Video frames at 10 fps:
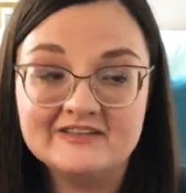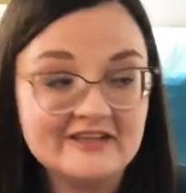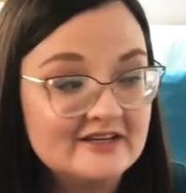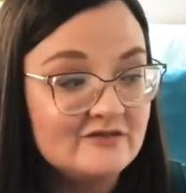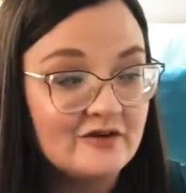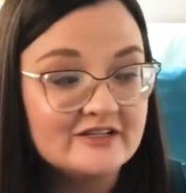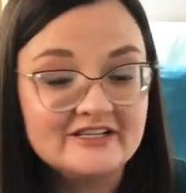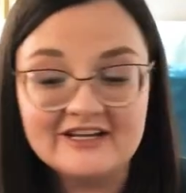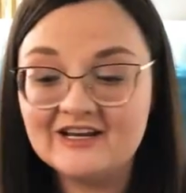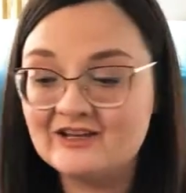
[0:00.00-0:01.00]
Size
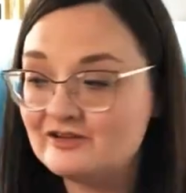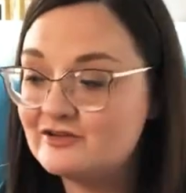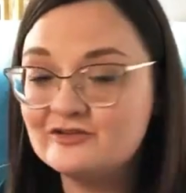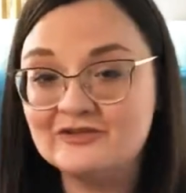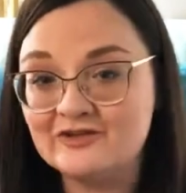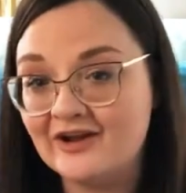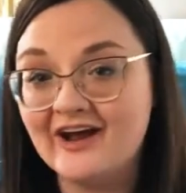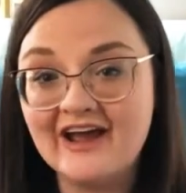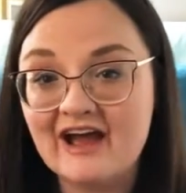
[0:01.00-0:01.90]
14, usually do not